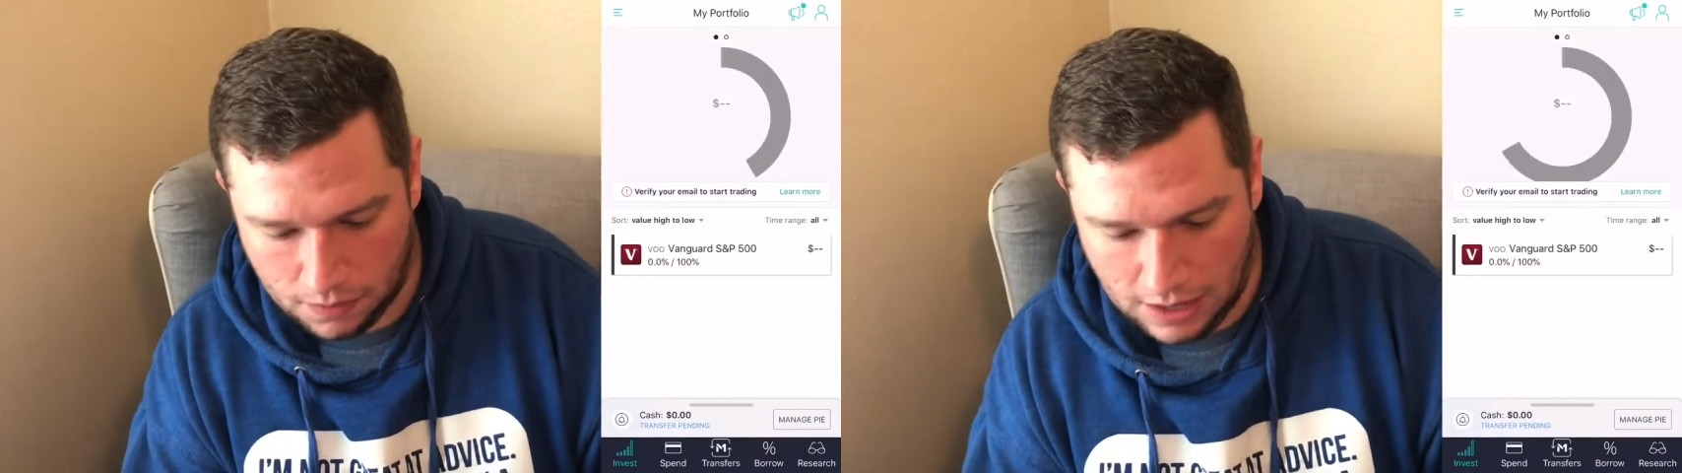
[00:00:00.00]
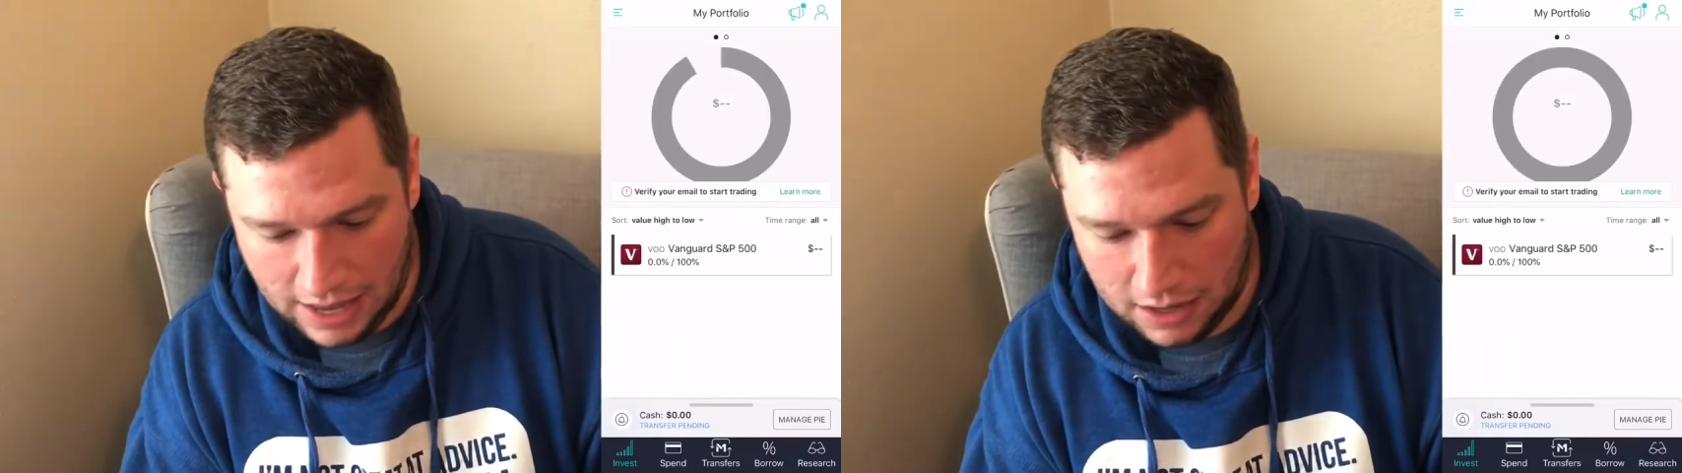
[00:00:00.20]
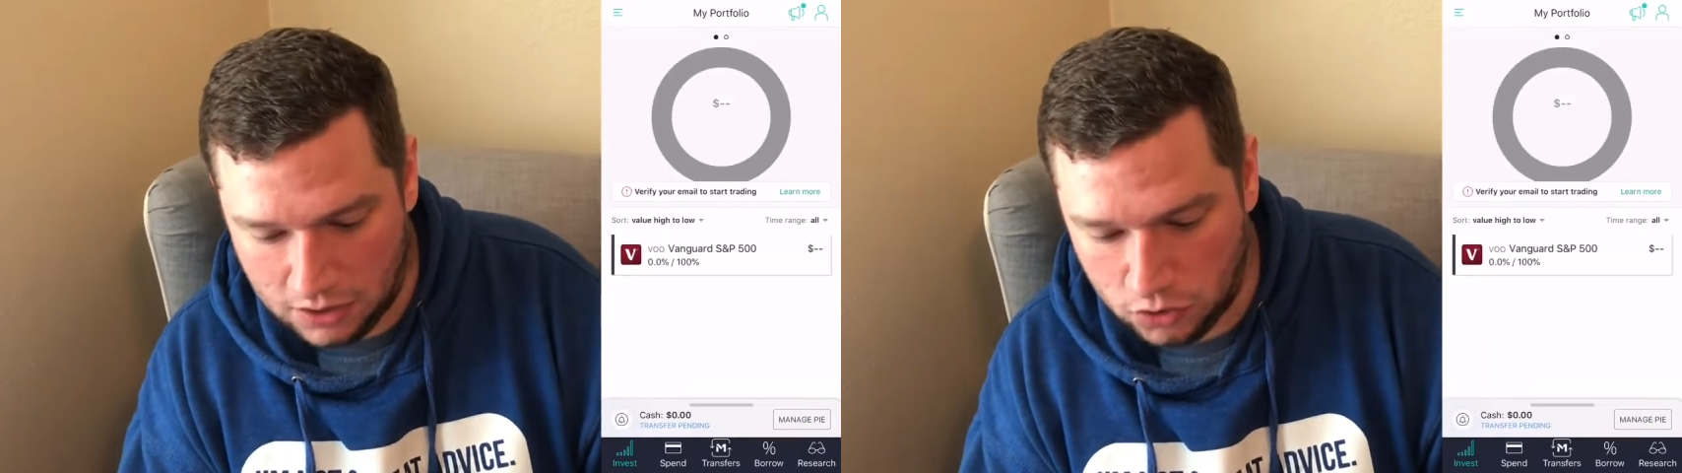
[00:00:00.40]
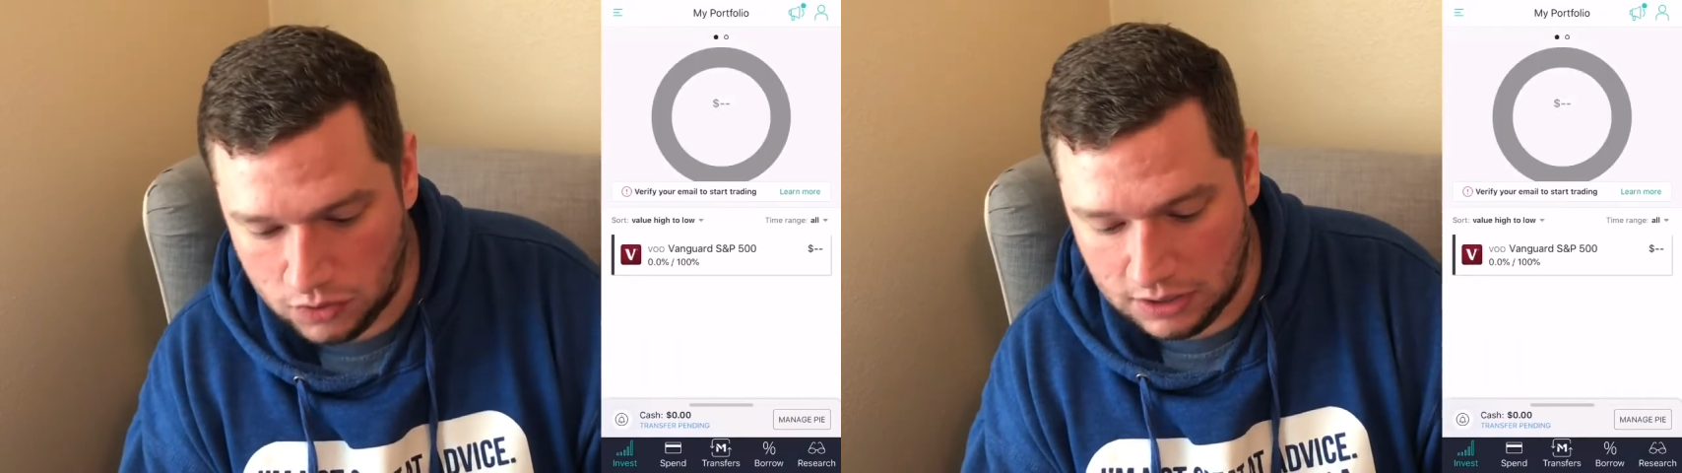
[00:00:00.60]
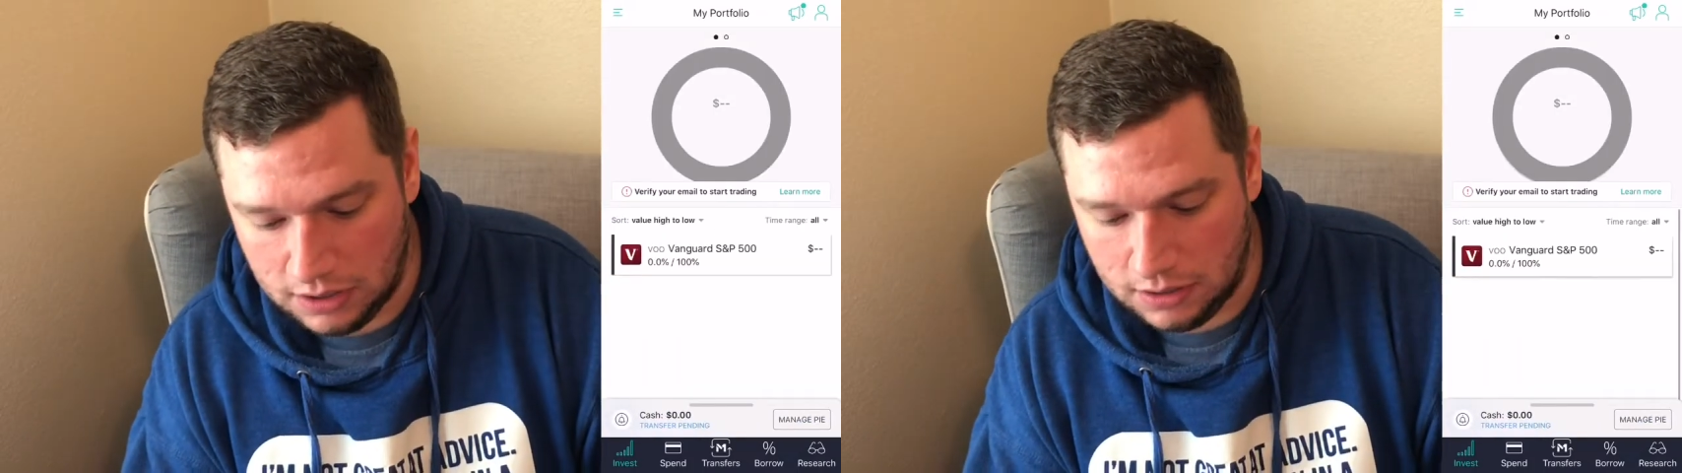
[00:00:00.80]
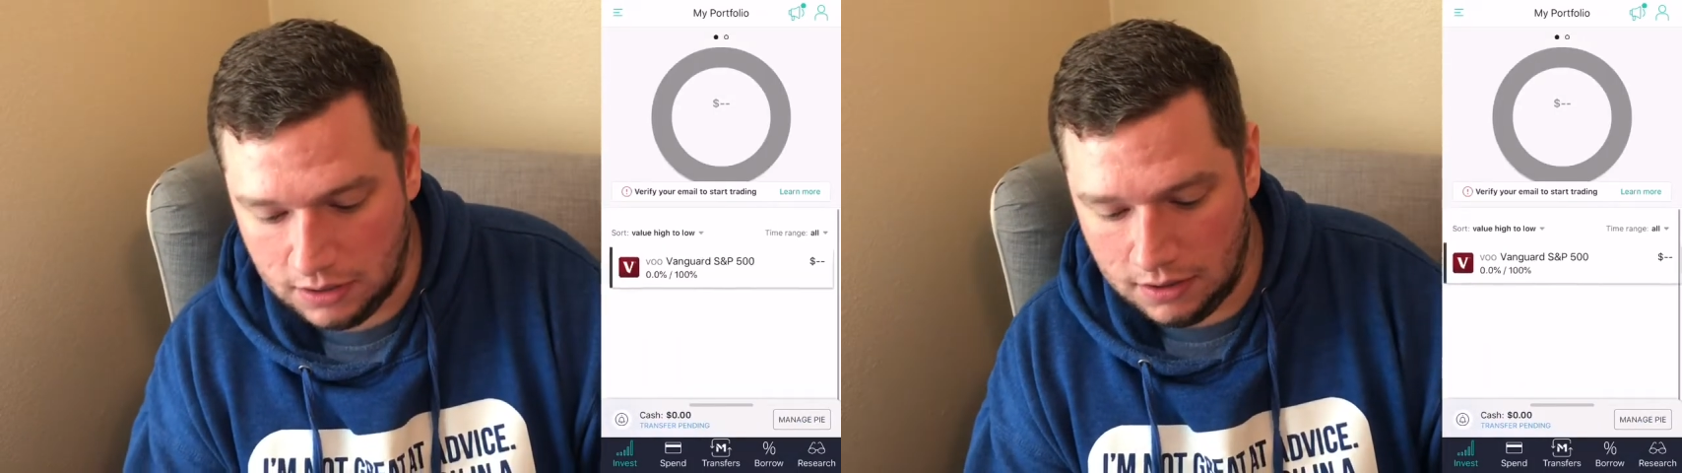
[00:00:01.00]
and you can